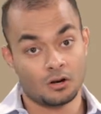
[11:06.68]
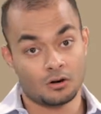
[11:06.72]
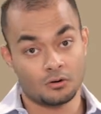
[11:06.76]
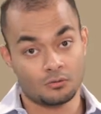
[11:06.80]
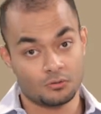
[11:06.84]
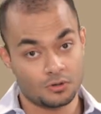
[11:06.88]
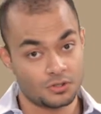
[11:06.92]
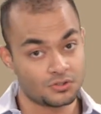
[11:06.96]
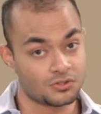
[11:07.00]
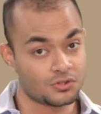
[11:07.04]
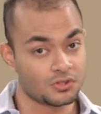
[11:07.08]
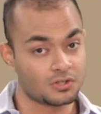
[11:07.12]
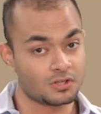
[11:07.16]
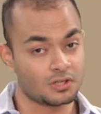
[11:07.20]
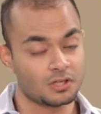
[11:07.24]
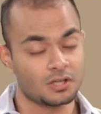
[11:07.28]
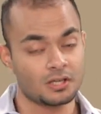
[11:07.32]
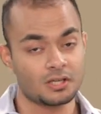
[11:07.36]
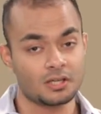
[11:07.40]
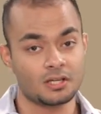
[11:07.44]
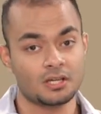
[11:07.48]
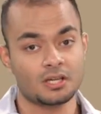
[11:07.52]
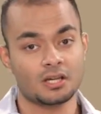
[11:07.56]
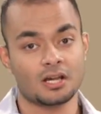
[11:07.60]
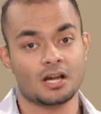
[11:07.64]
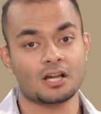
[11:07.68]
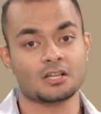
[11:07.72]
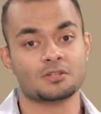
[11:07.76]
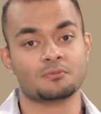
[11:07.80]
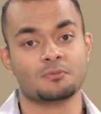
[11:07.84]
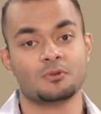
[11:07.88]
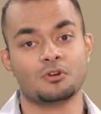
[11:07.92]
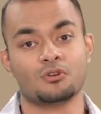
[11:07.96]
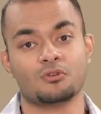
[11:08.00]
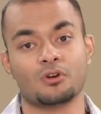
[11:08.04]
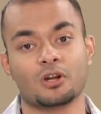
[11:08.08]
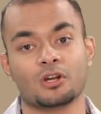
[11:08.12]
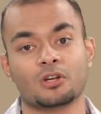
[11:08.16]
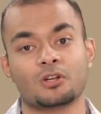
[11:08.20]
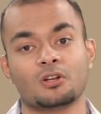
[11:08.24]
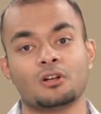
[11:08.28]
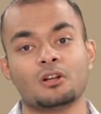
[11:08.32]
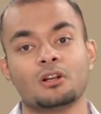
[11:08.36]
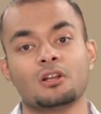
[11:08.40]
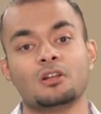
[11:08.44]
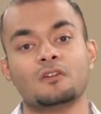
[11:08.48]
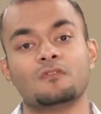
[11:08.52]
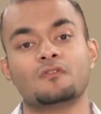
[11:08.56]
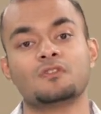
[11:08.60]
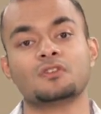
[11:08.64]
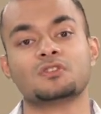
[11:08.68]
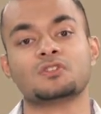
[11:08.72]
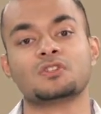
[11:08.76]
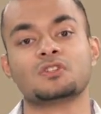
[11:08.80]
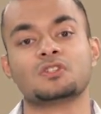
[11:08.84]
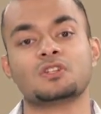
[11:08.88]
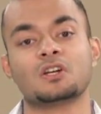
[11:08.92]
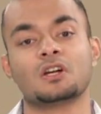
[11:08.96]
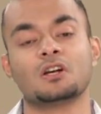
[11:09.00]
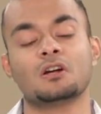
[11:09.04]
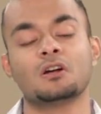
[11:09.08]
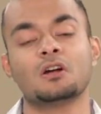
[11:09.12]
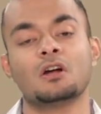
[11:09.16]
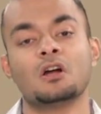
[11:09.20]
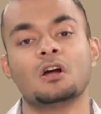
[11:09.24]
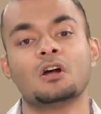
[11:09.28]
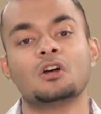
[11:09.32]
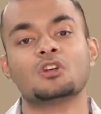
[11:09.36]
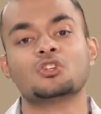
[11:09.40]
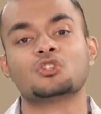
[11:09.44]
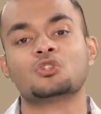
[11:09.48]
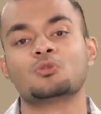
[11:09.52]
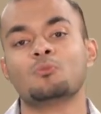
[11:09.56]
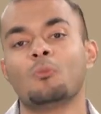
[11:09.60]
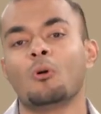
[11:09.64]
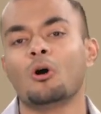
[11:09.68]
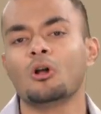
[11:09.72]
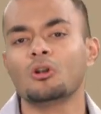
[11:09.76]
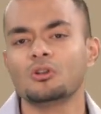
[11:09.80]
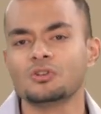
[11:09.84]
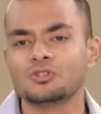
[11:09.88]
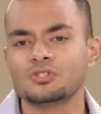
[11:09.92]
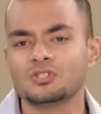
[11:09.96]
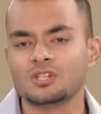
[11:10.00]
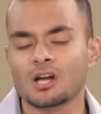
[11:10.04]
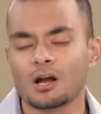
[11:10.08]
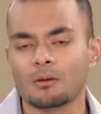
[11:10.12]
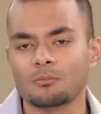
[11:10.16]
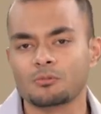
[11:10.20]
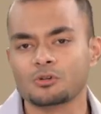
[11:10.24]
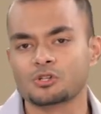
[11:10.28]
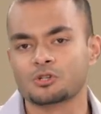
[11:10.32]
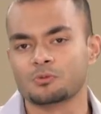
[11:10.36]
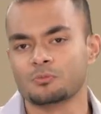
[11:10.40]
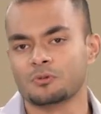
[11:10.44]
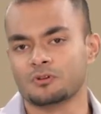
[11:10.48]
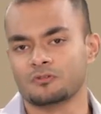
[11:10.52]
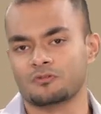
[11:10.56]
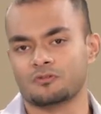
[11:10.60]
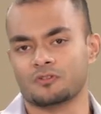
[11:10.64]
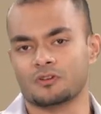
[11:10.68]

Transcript: Recently, he has been regularly visiting small establishment